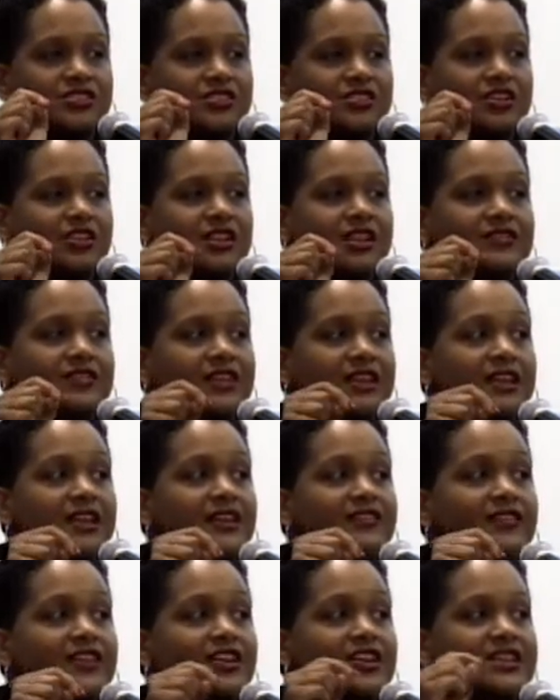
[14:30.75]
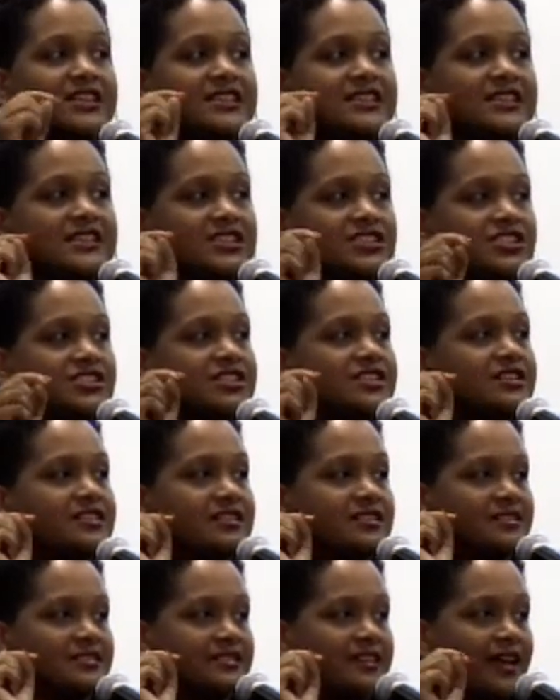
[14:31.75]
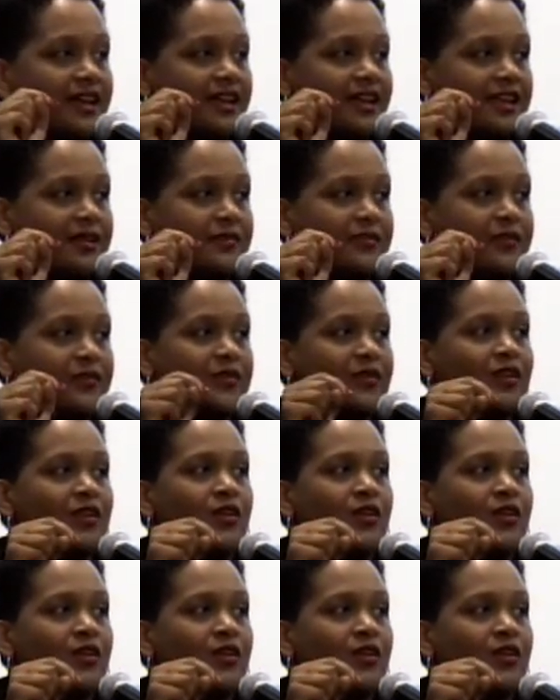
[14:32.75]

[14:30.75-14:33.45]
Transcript: You're living in a very digital time